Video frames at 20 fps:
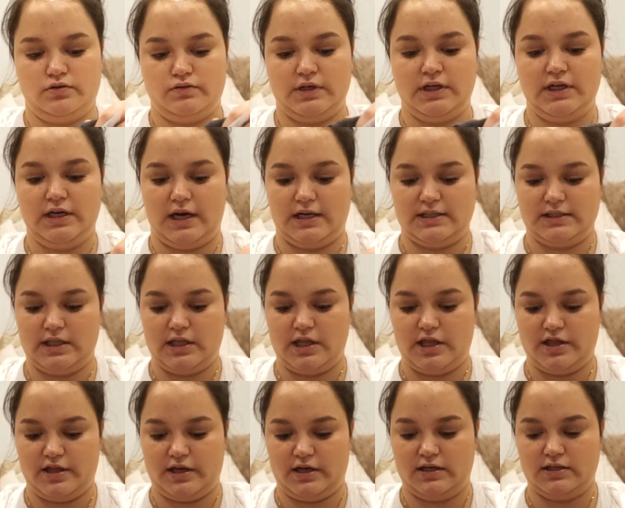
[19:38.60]
is really nice and
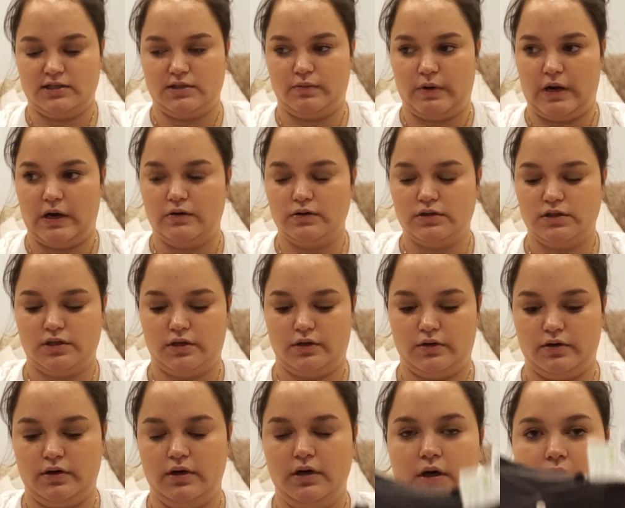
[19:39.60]
thick as well.
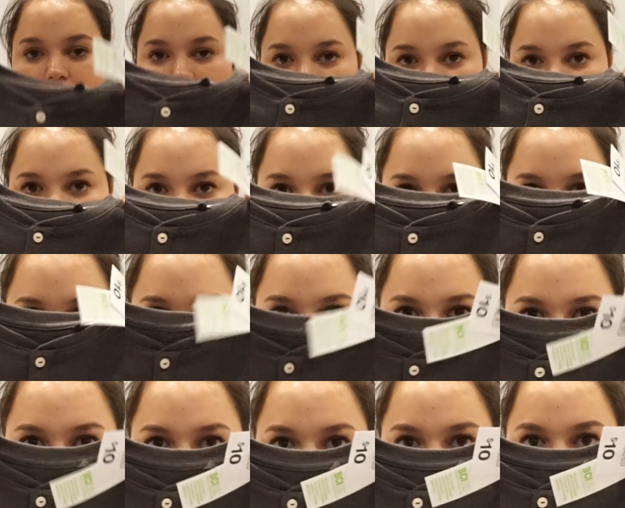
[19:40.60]
So um, he'll
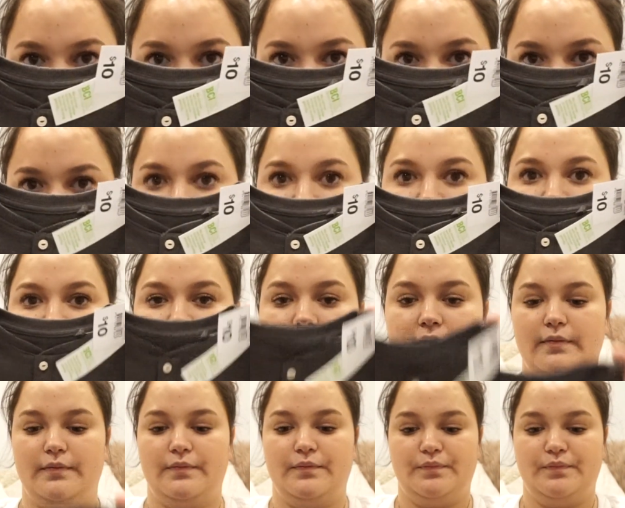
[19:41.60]
be nice and warm in it.